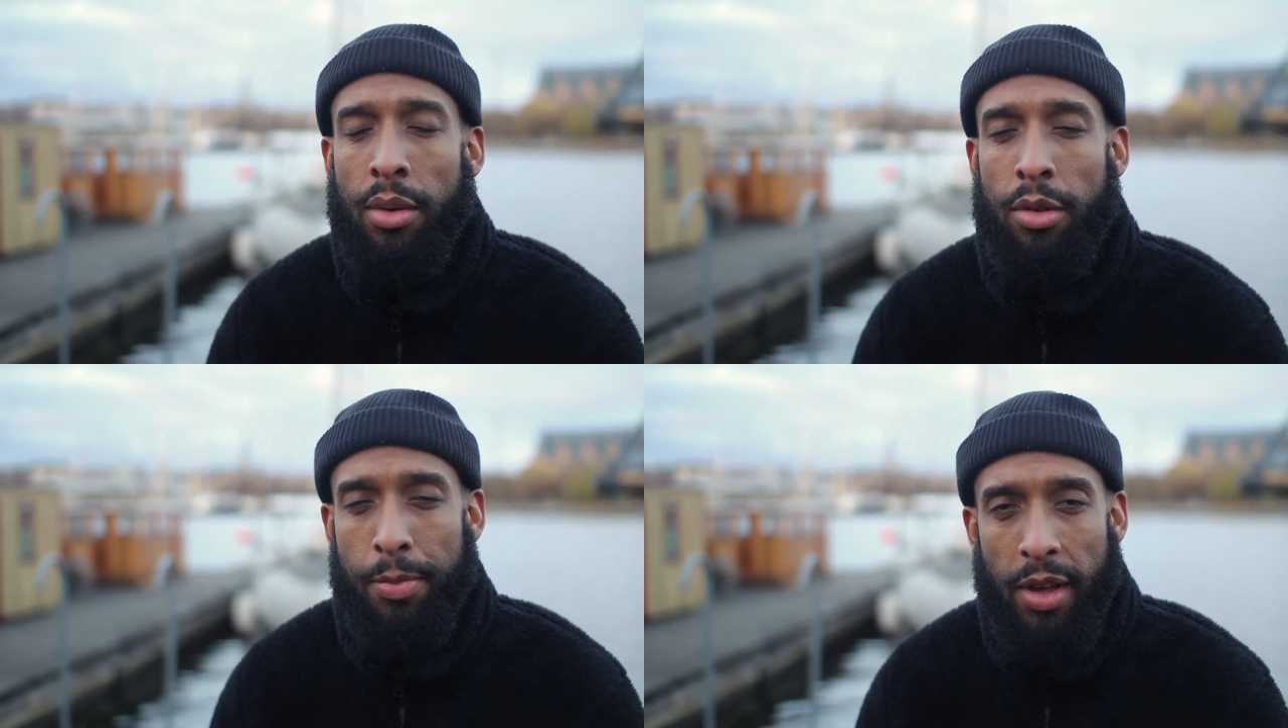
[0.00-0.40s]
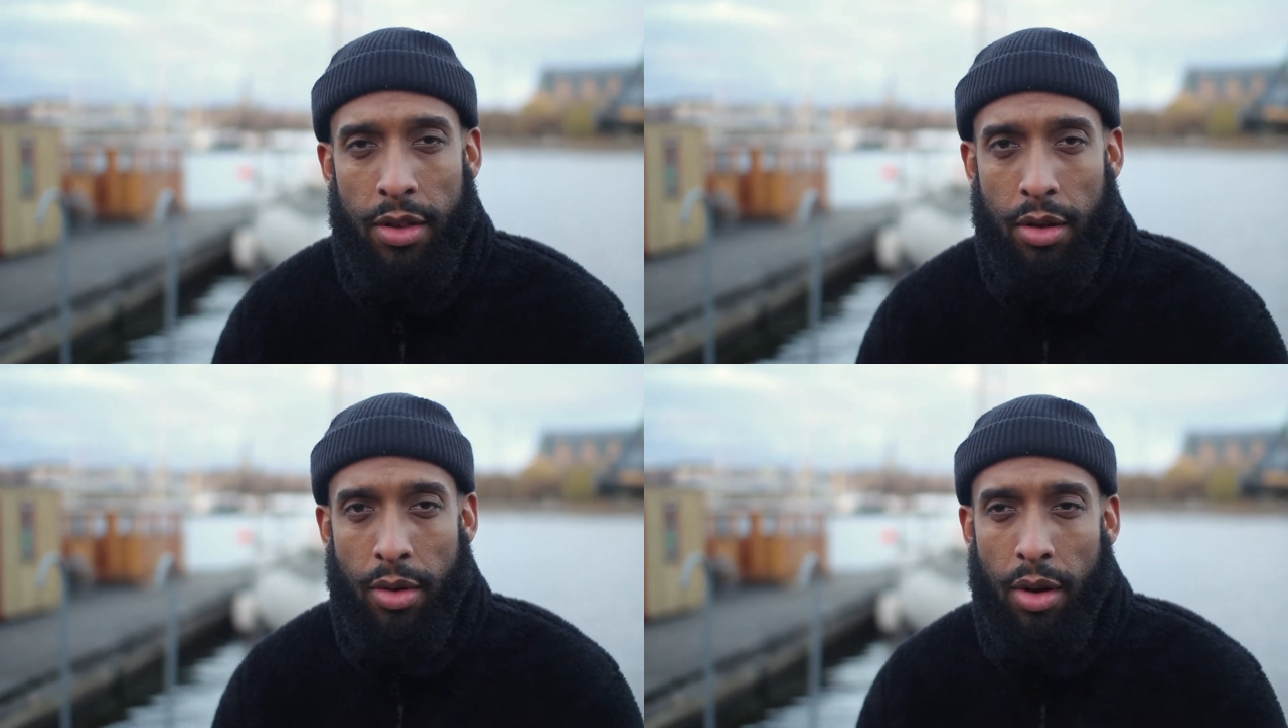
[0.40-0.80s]
was
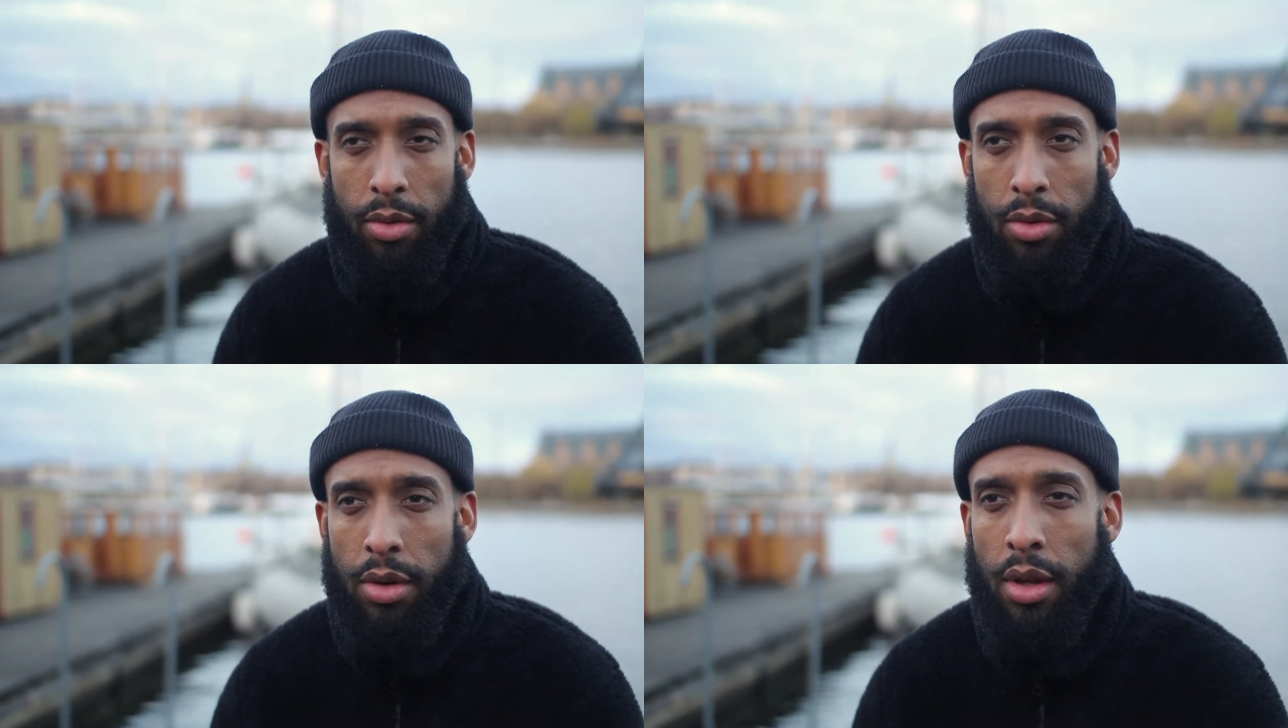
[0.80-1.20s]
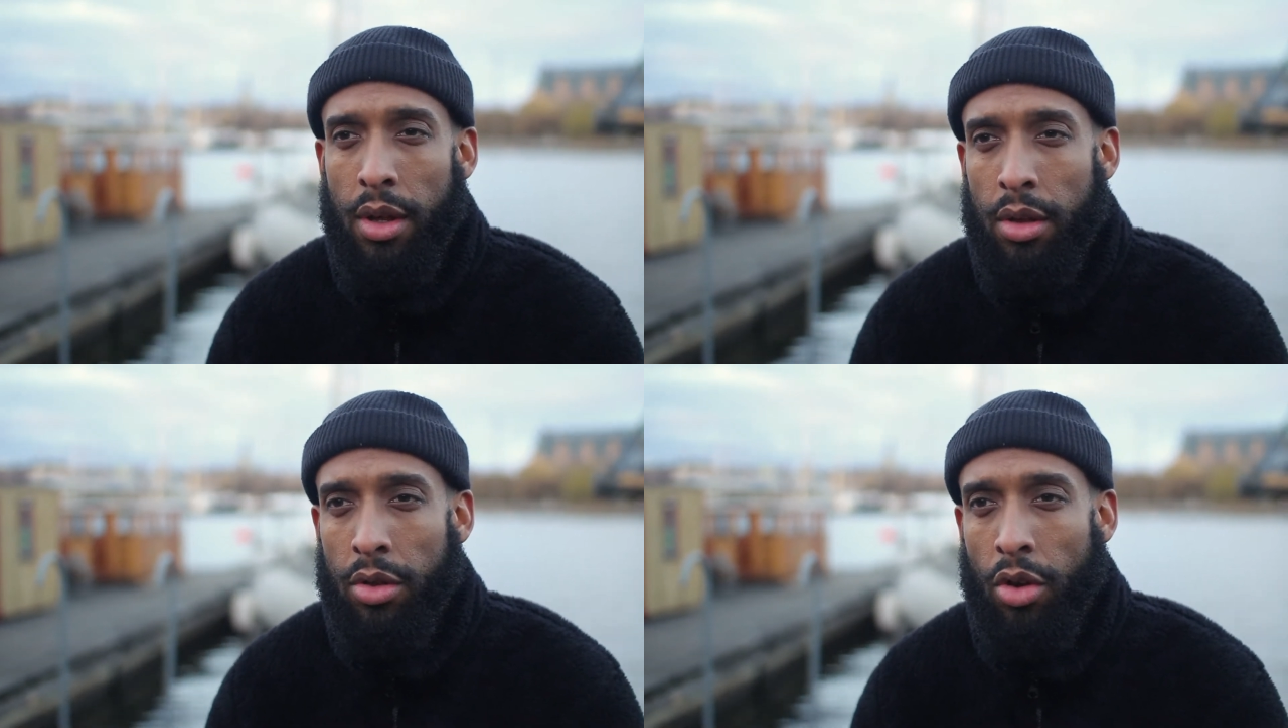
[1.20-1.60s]
based around
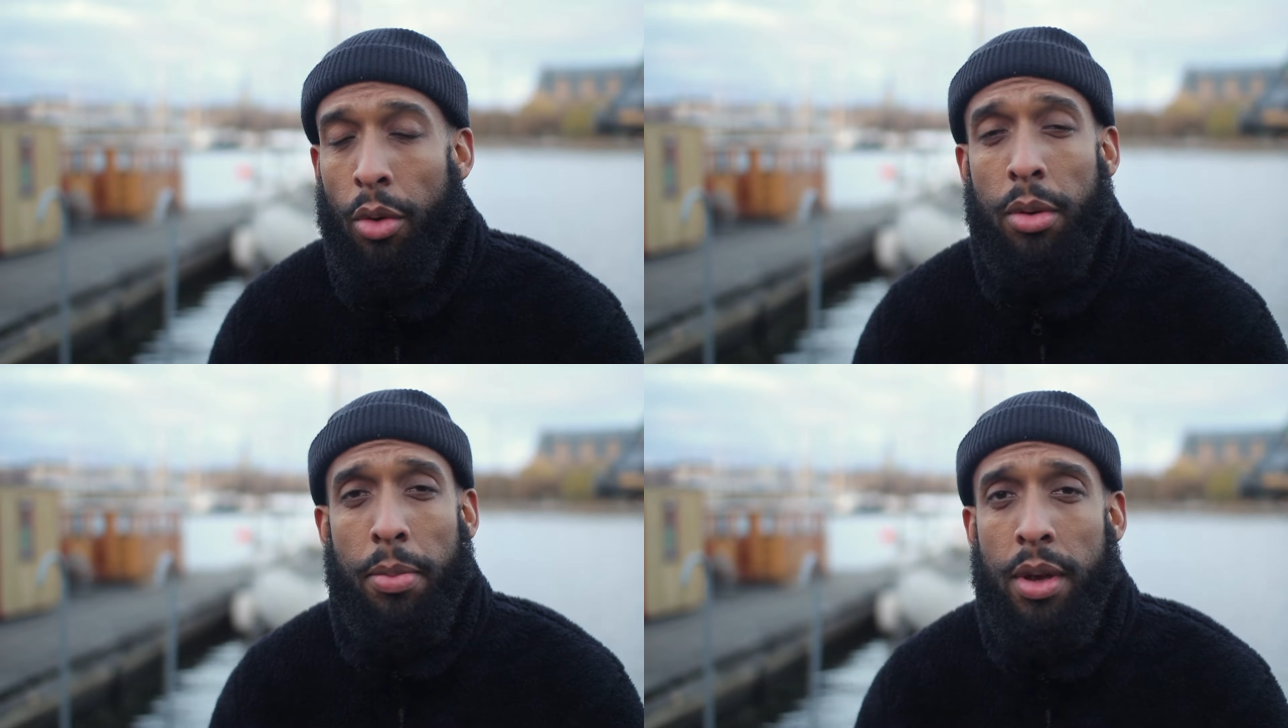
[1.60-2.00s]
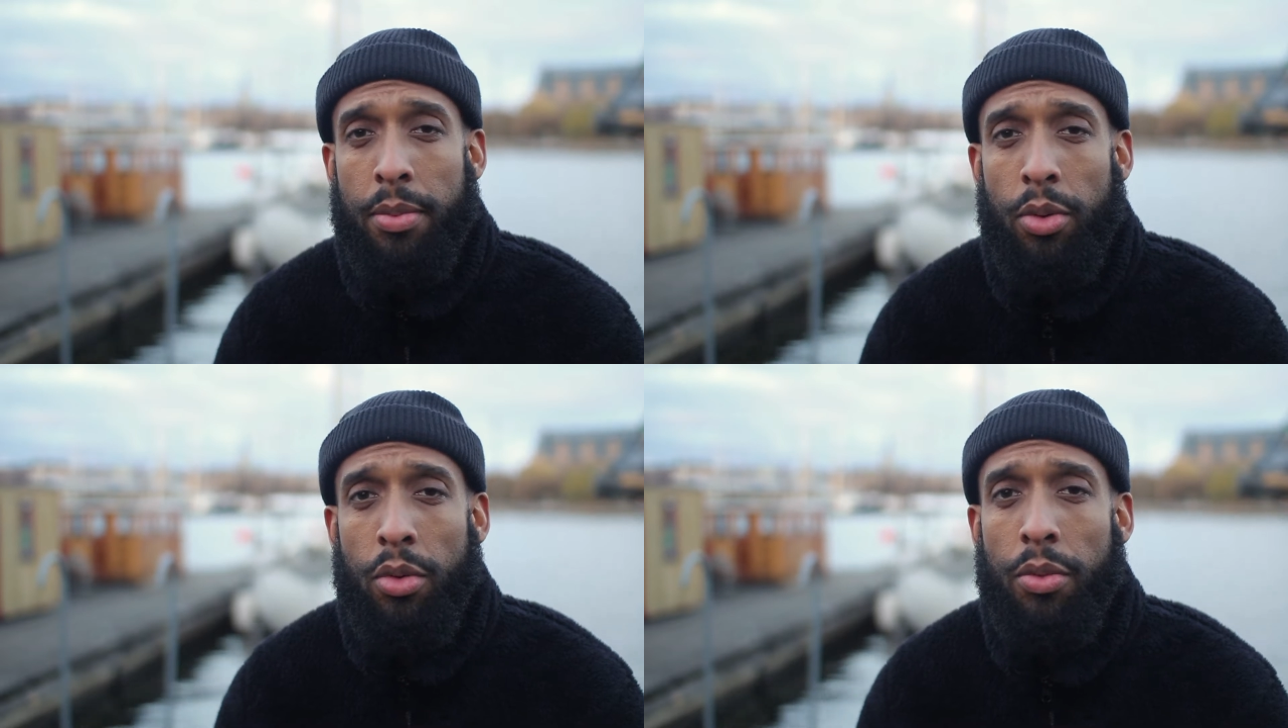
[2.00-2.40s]
showing
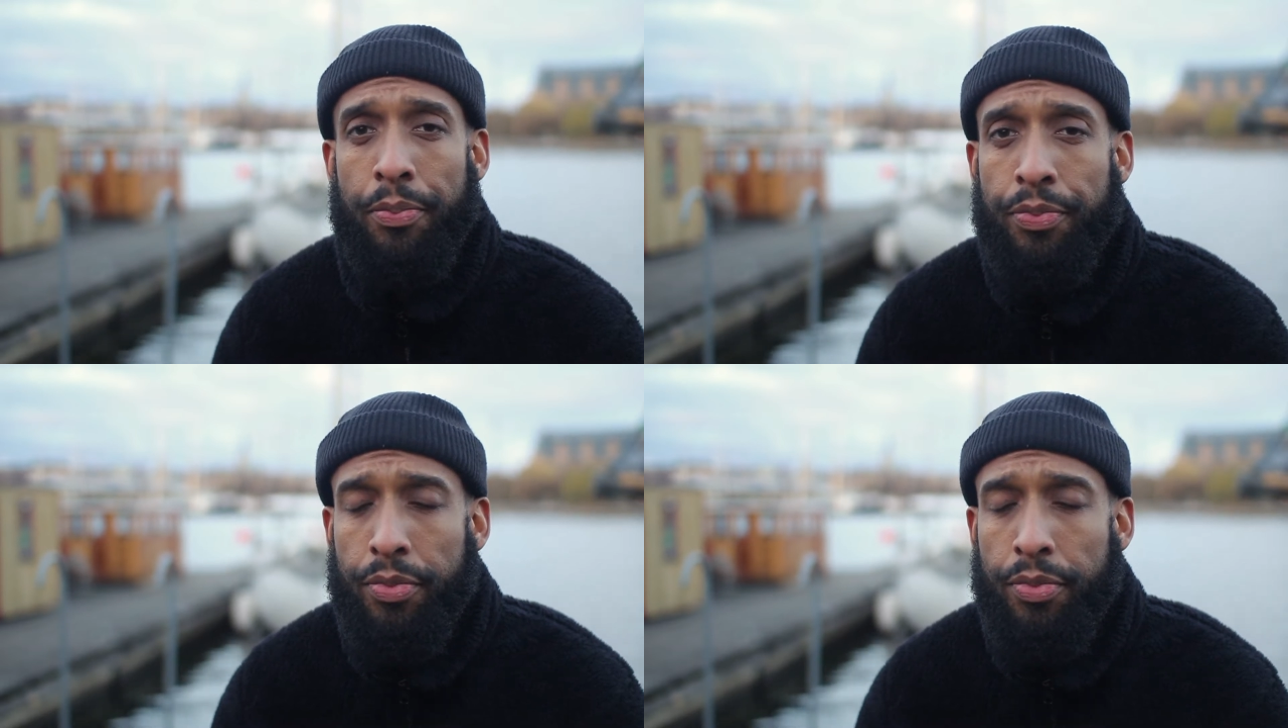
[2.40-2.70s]
people